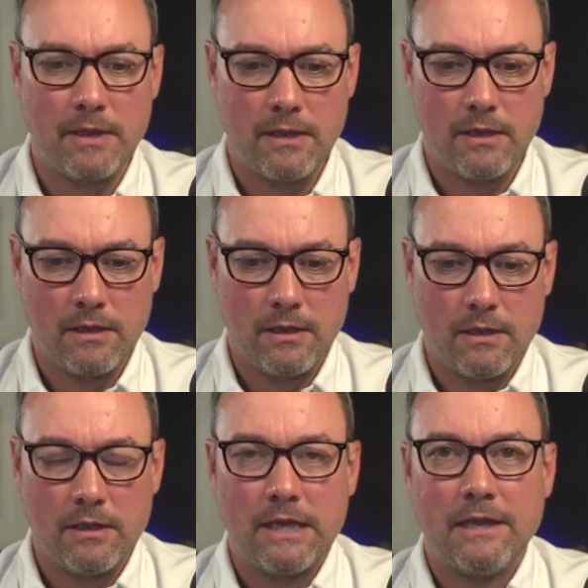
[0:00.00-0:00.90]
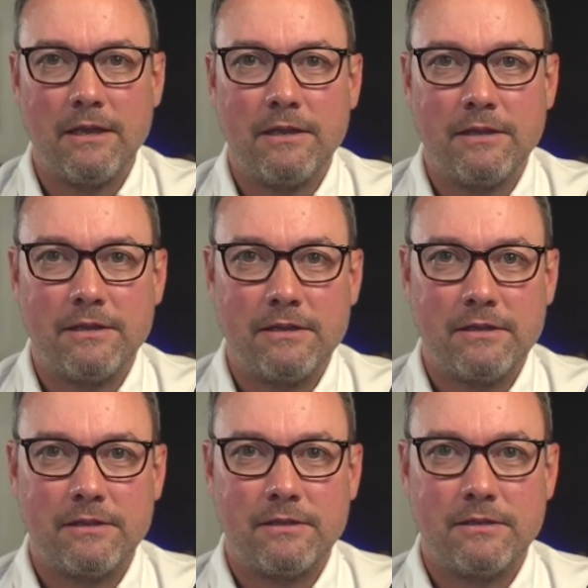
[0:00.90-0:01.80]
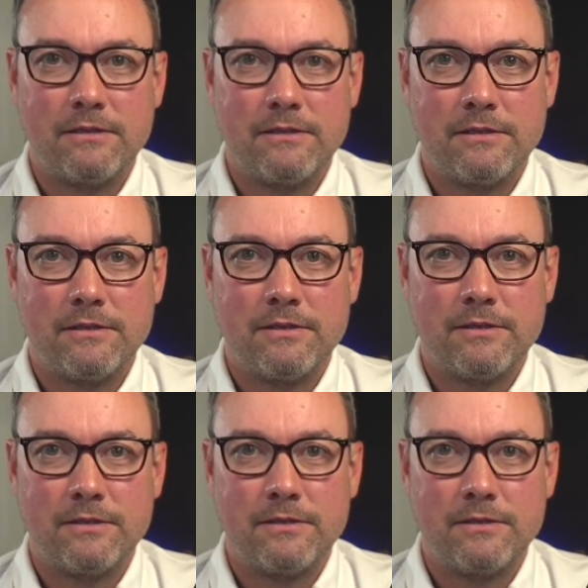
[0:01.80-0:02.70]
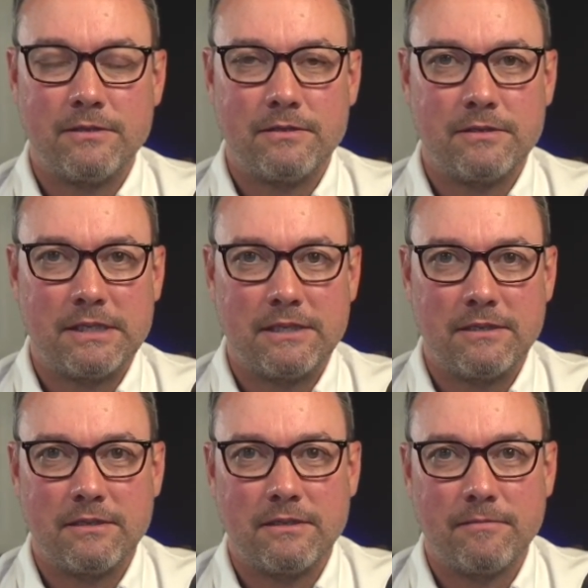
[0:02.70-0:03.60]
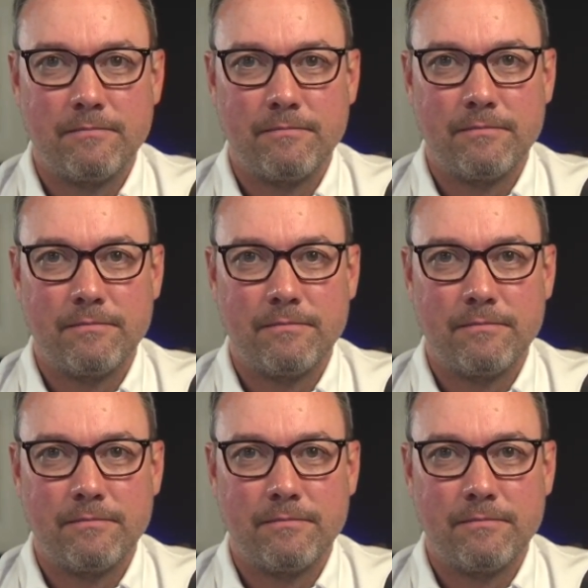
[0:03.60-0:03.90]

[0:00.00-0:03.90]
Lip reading: (silence)